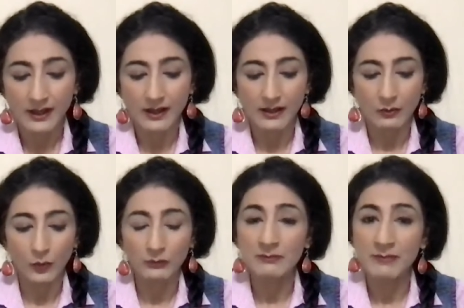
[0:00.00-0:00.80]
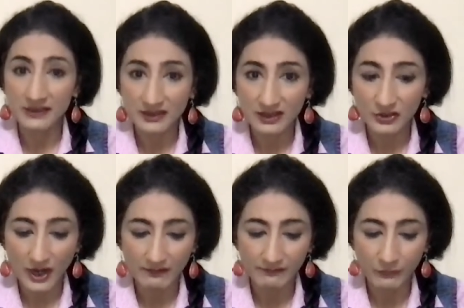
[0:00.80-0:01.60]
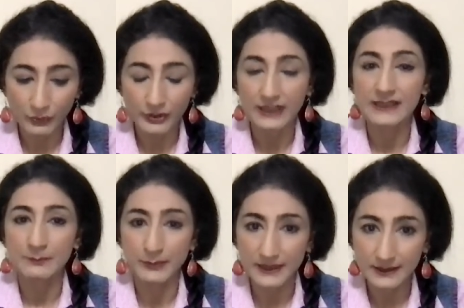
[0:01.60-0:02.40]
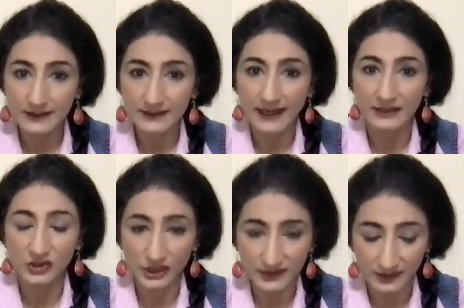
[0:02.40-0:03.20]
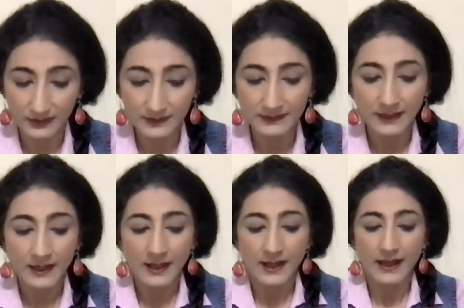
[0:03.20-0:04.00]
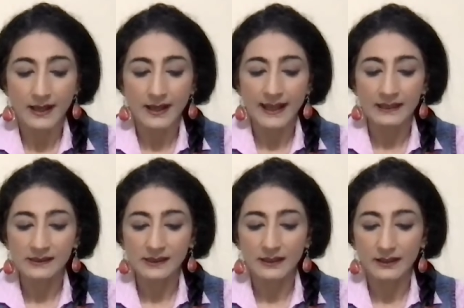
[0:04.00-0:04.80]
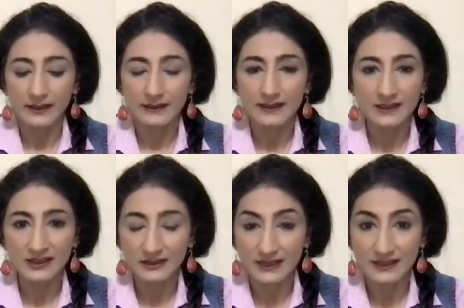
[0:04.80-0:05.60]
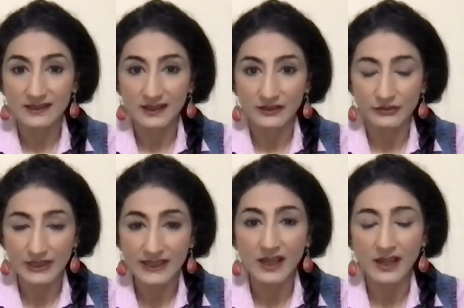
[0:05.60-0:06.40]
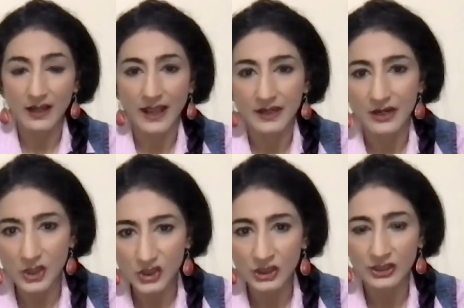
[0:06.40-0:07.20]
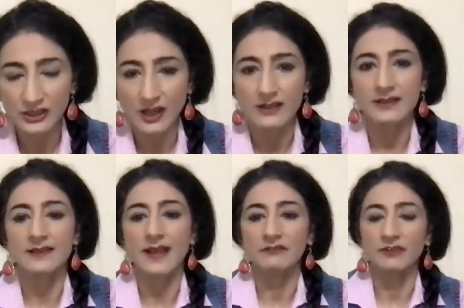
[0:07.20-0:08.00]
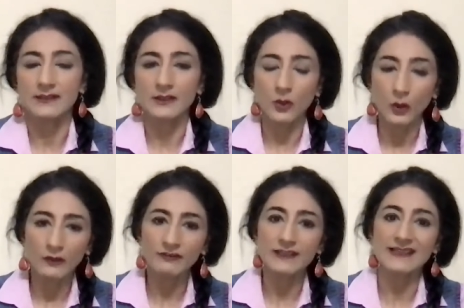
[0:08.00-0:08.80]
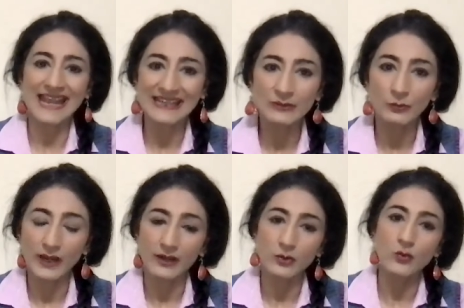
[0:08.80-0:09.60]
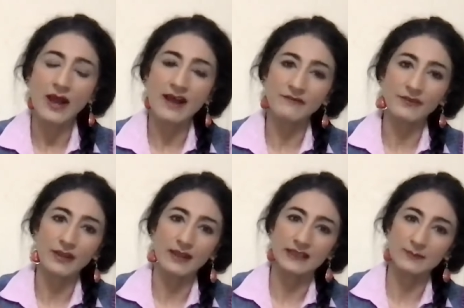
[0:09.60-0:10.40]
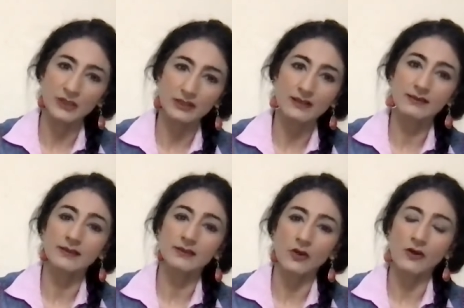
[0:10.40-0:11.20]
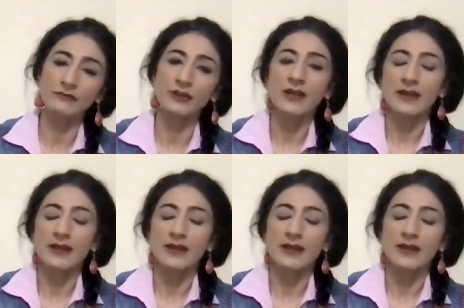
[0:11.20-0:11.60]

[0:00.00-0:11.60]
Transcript: What we must strive for is peace and justice. This is really an urgent task that faces all of us anywhere who have experiences of